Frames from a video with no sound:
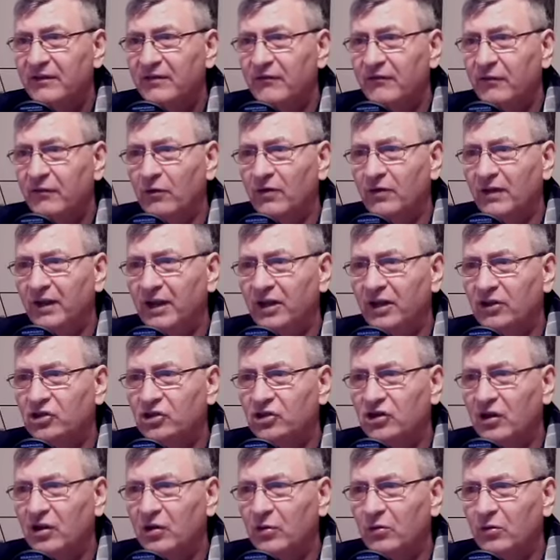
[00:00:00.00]
for it
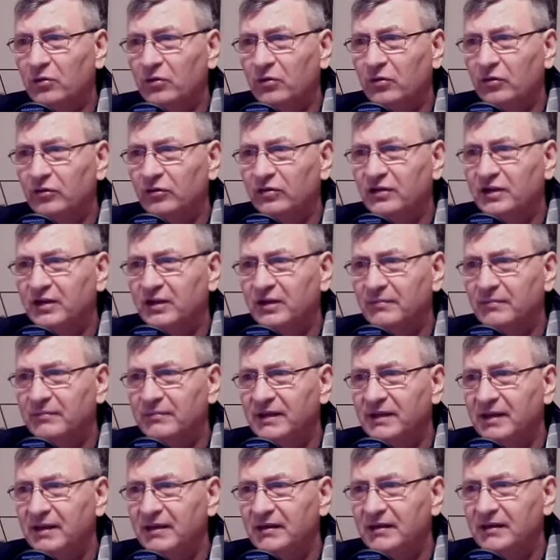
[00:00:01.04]
shall not
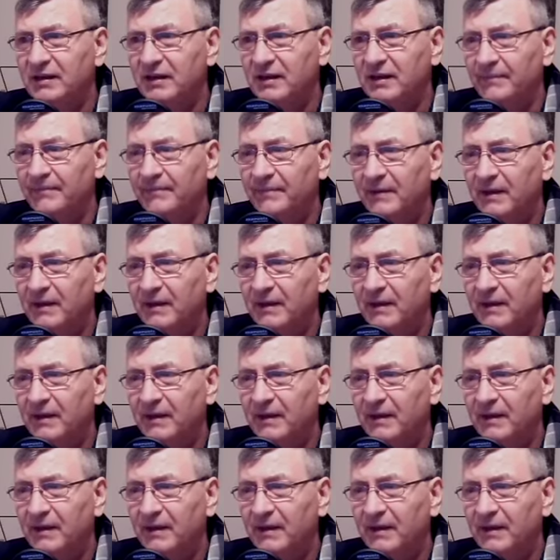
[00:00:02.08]
come near thee.